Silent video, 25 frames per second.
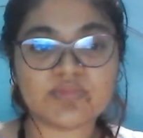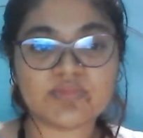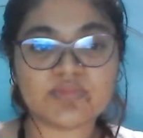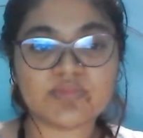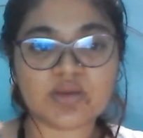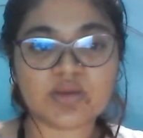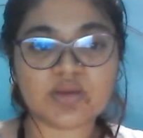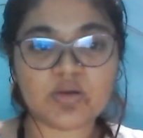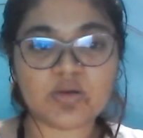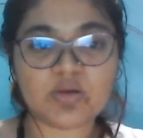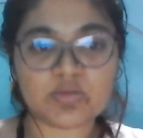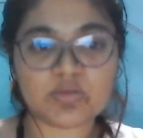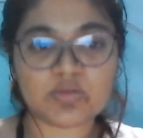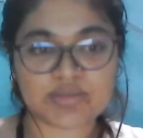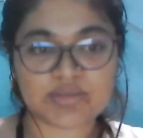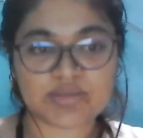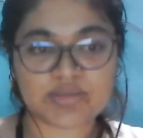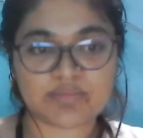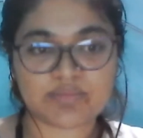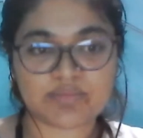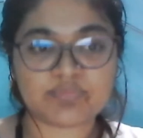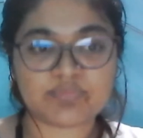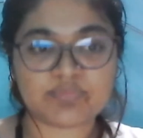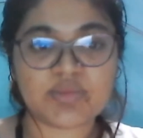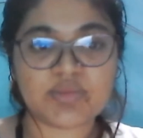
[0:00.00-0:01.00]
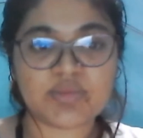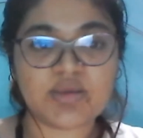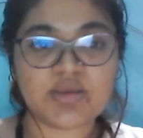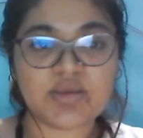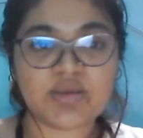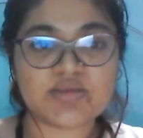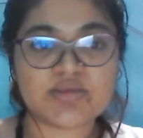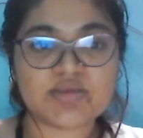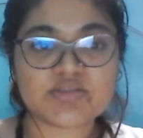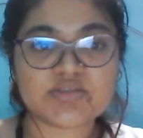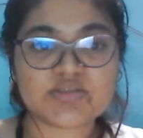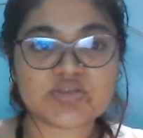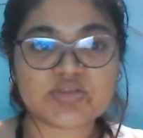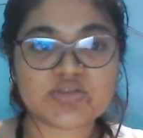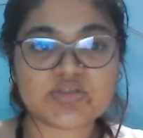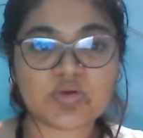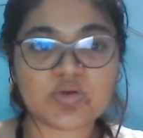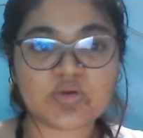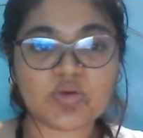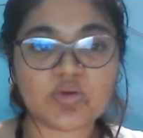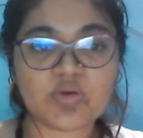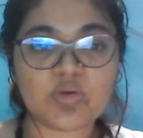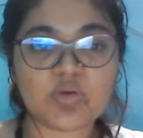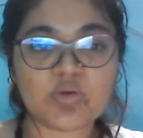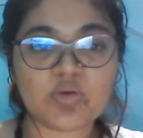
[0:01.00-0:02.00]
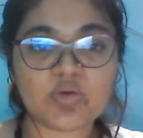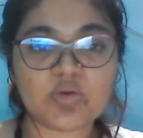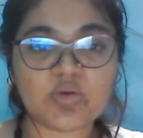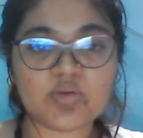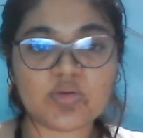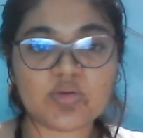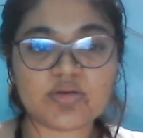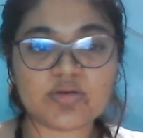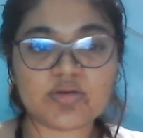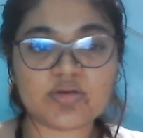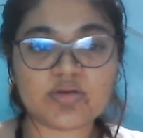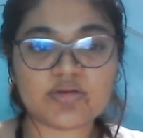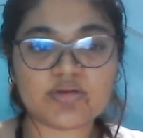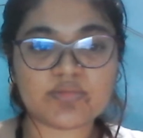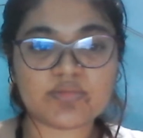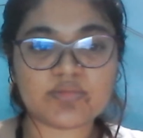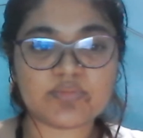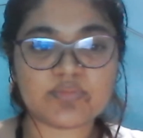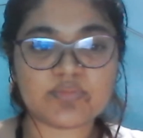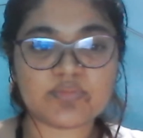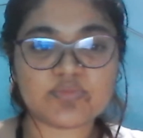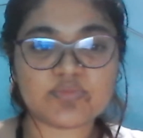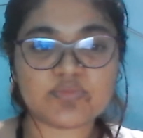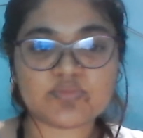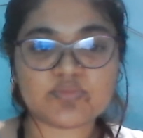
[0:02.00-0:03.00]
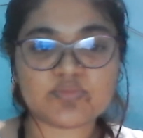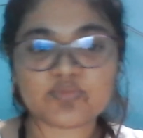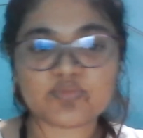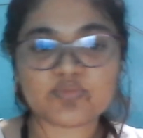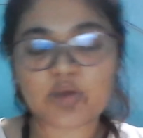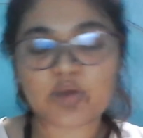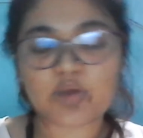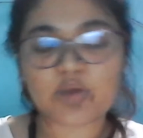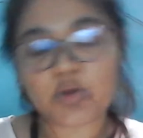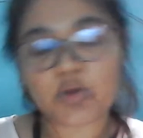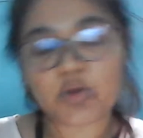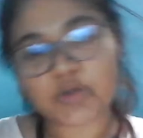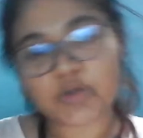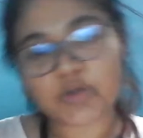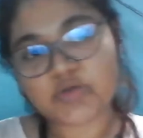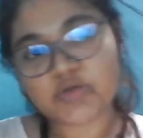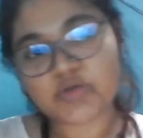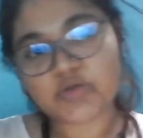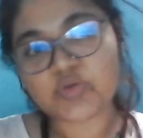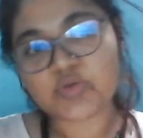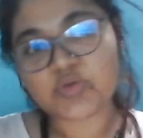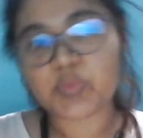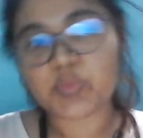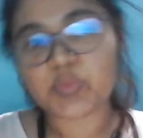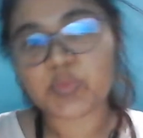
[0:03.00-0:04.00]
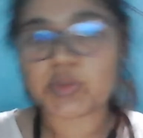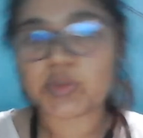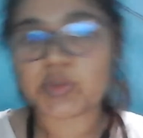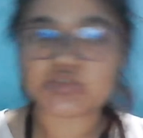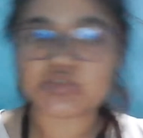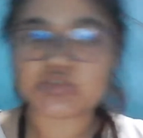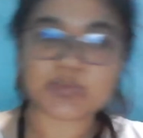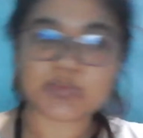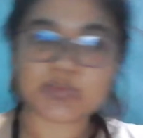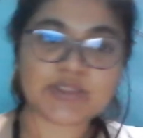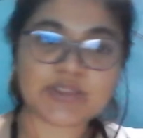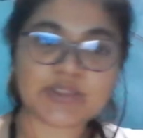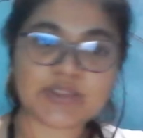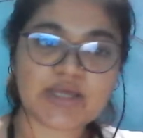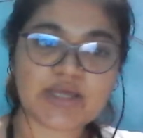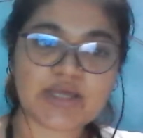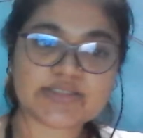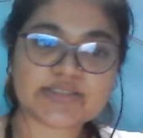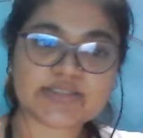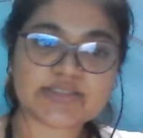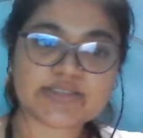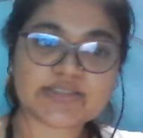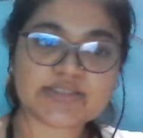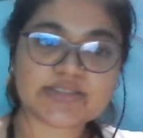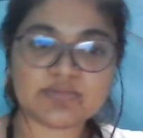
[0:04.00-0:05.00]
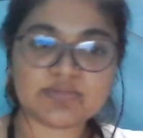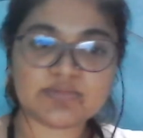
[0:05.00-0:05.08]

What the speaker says: Okay. So, according to you, what should be the answer?